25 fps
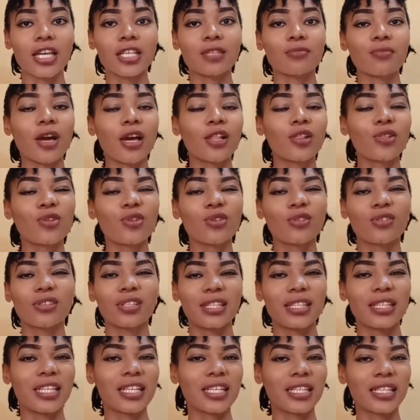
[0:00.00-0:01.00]
It might
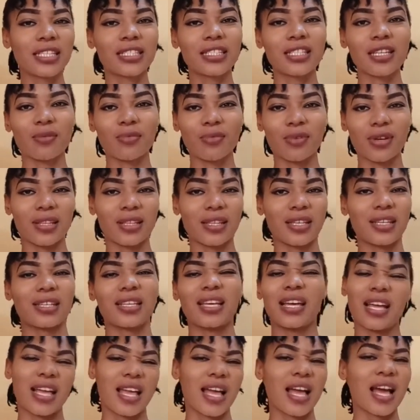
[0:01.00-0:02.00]
look negligible and
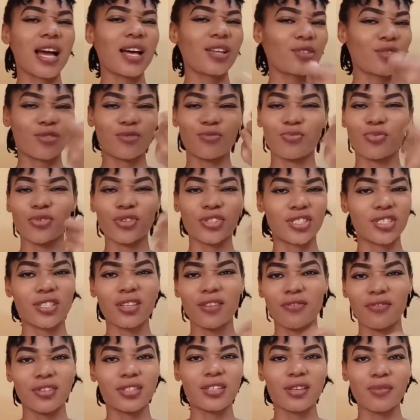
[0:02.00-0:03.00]
how does
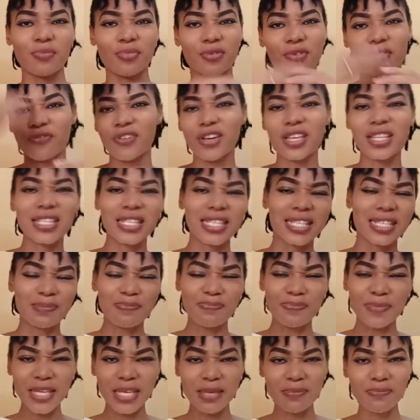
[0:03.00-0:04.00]
brushing every day prevent
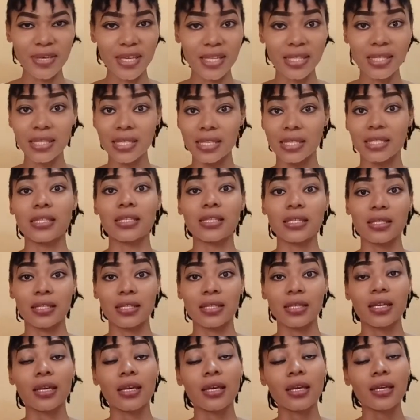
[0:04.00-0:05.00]
this big
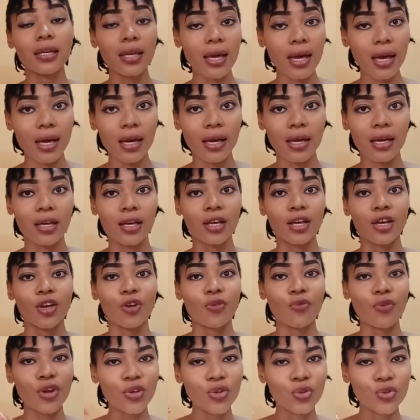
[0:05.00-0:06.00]
disease? Yeah,
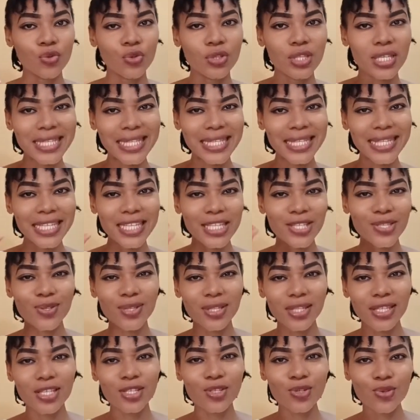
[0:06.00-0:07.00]
when you do these
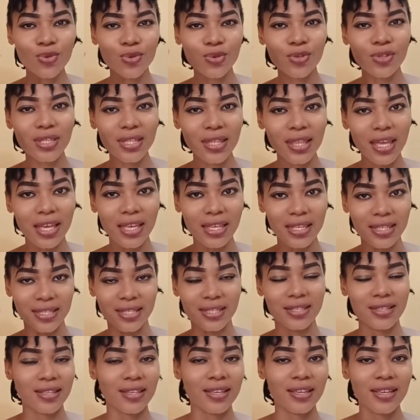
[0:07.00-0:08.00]
little
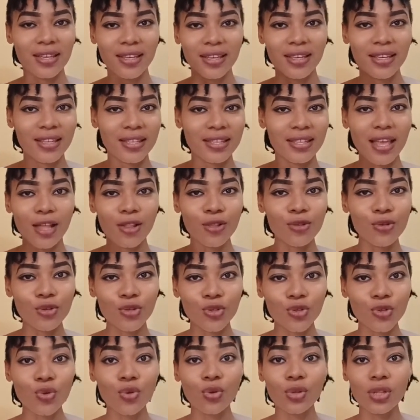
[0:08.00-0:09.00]
things that
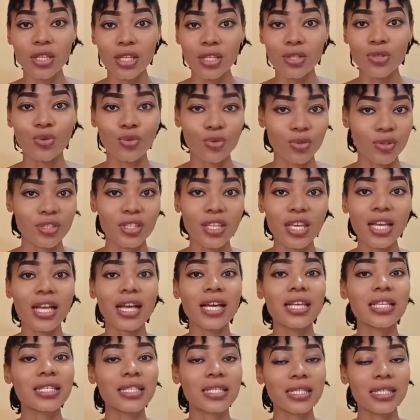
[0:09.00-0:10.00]
look so little, they
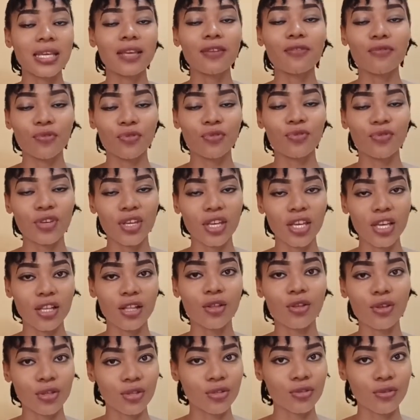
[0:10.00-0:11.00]
can save you
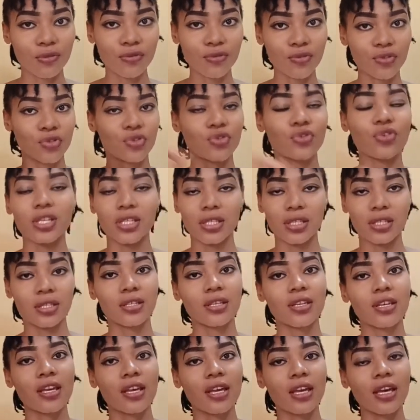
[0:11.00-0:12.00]
a lot of
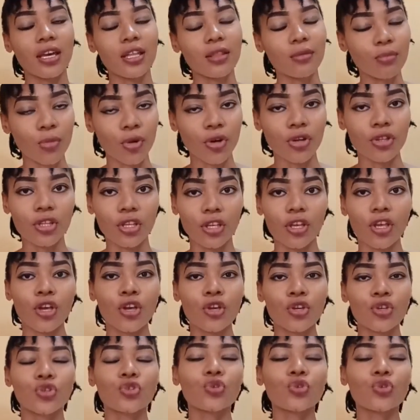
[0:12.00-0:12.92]
stress and money.